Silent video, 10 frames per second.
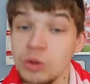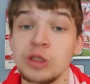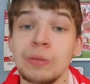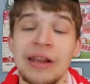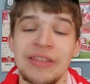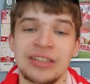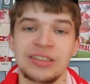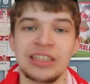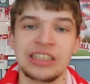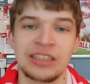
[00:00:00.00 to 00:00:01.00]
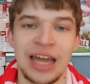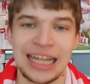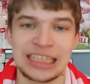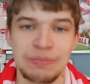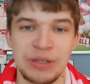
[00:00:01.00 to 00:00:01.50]
Ultimately this season
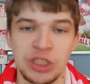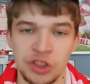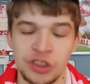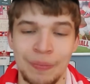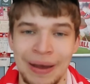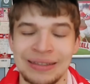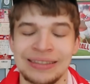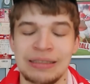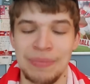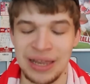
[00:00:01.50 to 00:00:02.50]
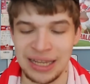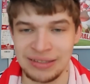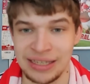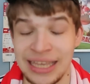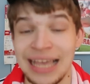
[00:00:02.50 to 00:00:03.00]
had to be just about
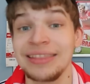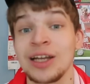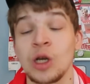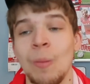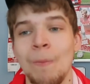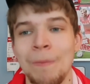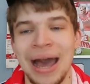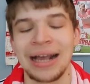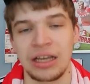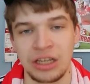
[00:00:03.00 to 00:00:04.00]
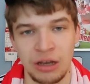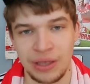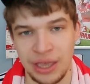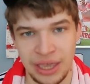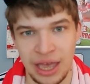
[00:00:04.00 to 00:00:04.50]
stability, getting the club back
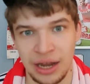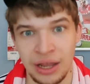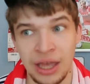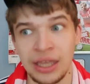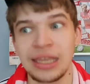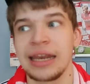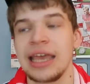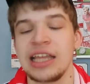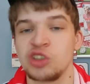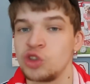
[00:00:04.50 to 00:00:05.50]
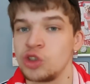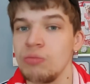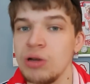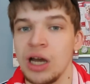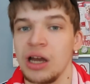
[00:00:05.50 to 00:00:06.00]
going again, getting it in
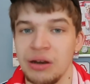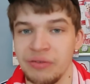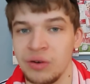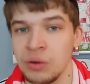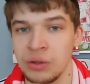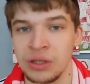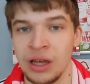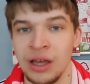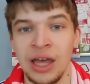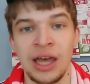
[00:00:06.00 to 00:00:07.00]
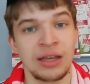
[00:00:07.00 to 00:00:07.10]
some kind of order,